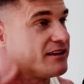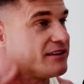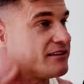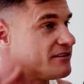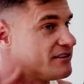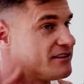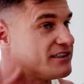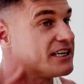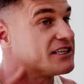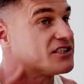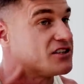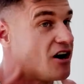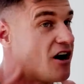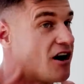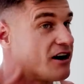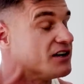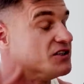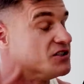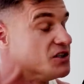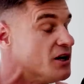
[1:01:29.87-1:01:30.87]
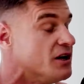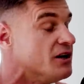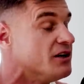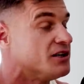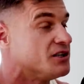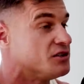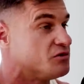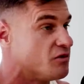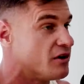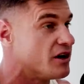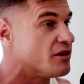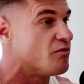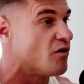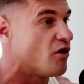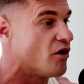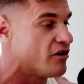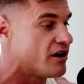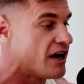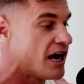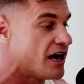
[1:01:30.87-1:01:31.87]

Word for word: I think TikTok is is really